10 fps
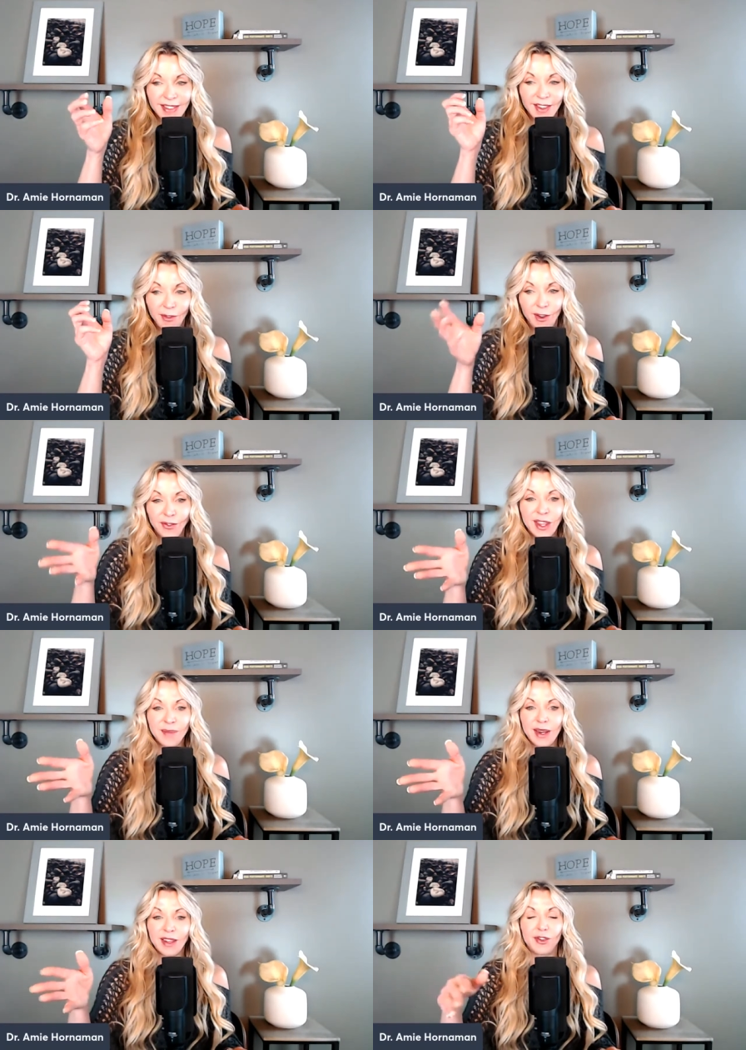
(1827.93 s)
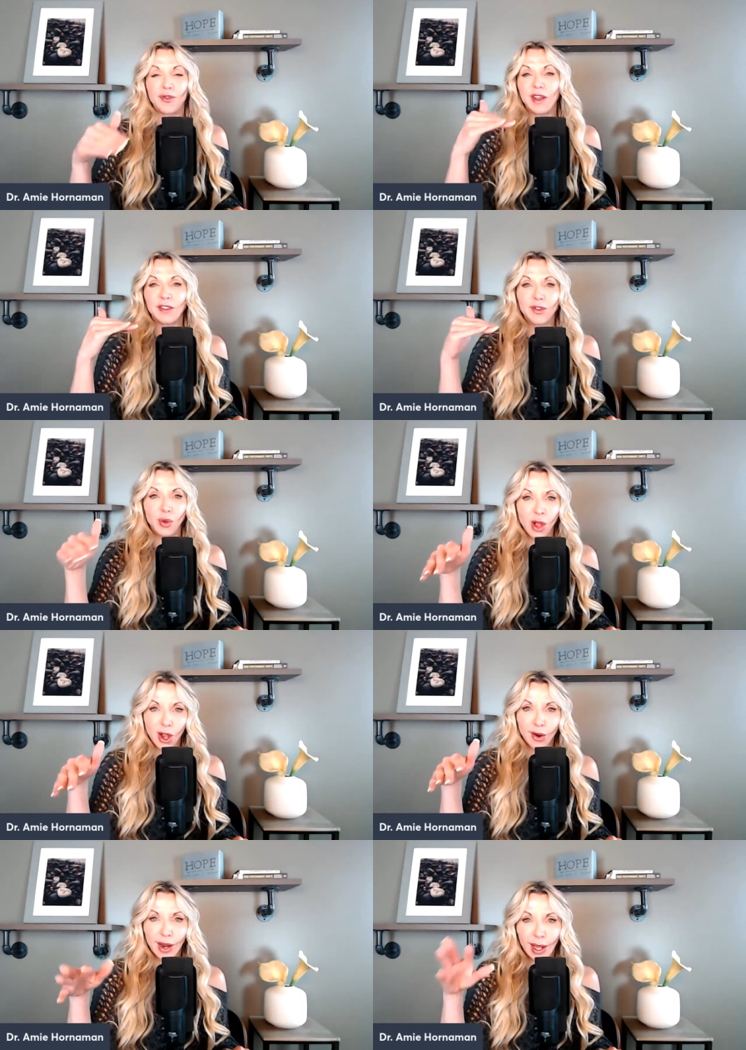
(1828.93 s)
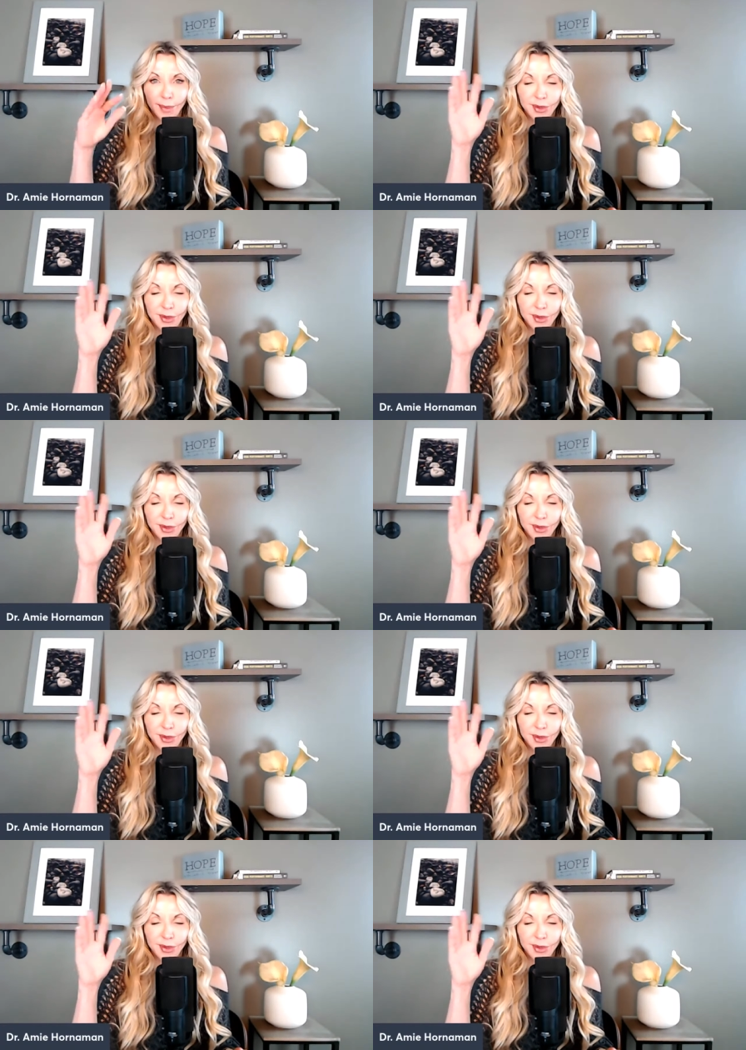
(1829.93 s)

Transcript: It's a 15 minute survey. It's no longer up,